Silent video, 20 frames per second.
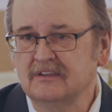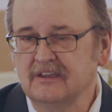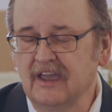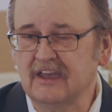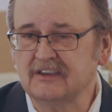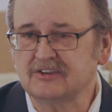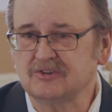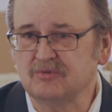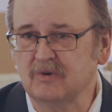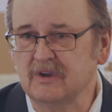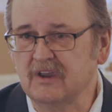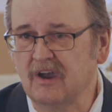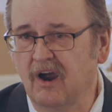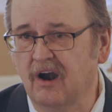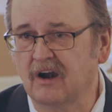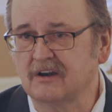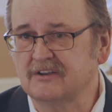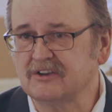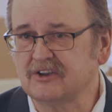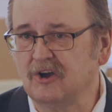Yes, we
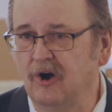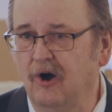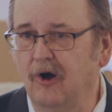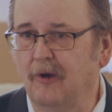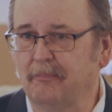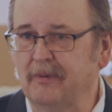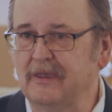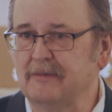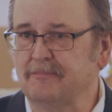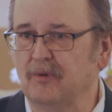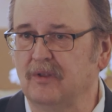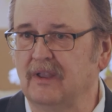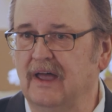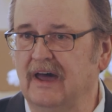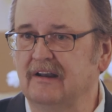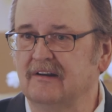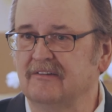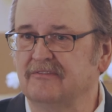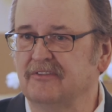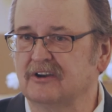are to call people
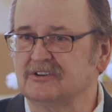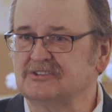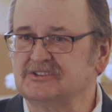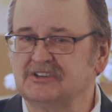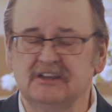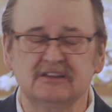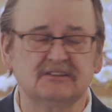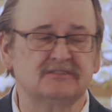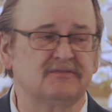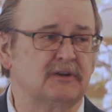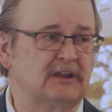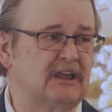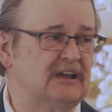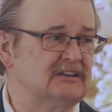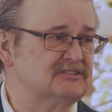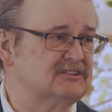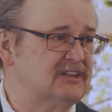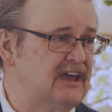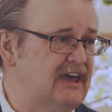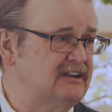out of their sins
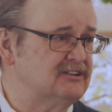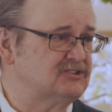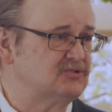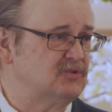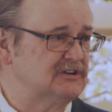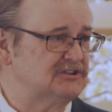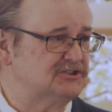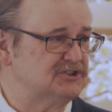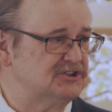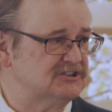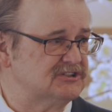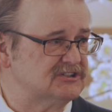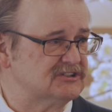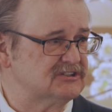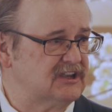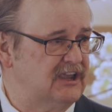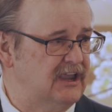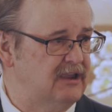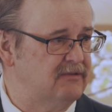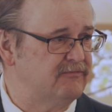because that is what
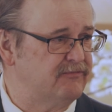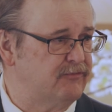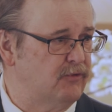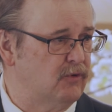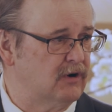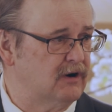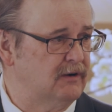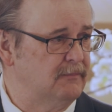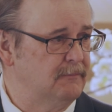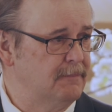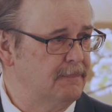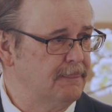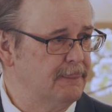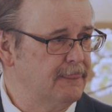Jesus came for.